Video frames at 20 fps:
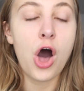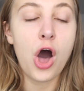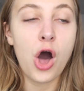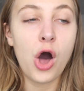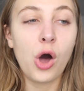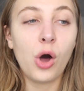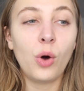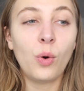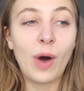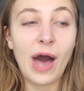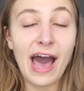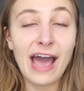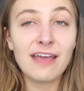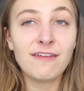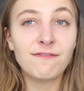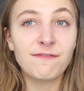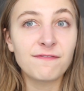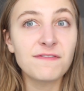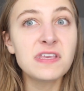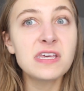oh, I
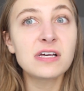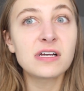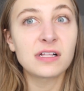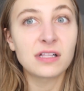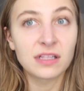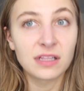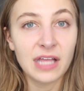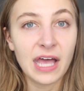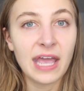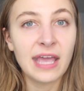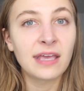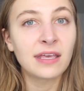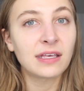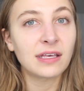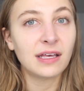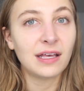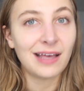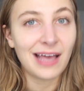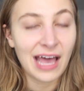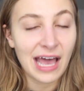feel
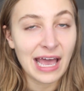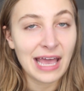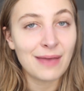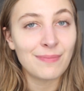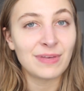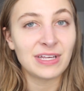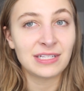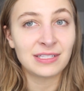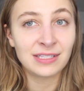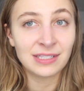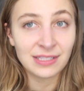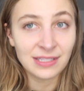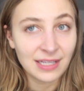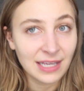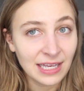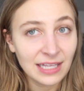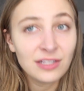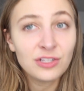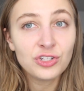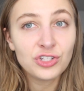like I'm a
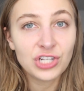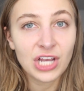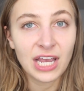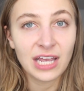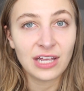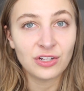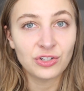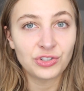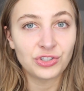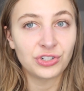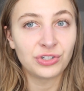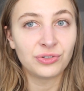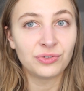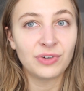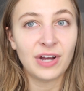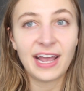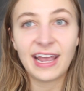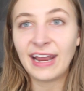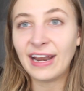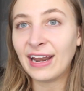skin changer
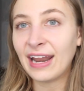right